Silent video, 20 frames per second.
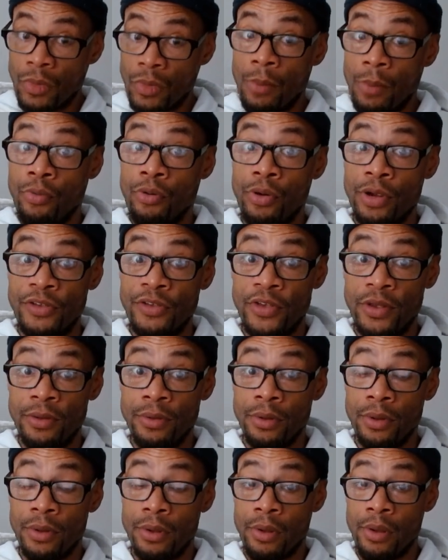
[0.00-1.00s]

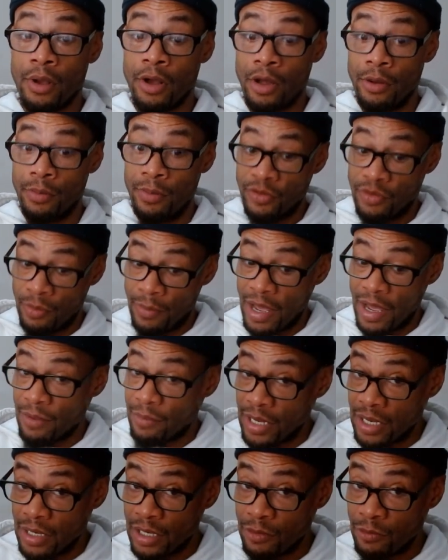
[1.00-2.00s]
prison. Could be somebody
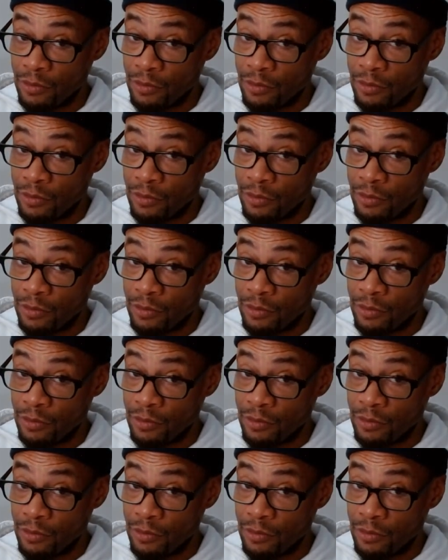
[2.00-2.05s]
being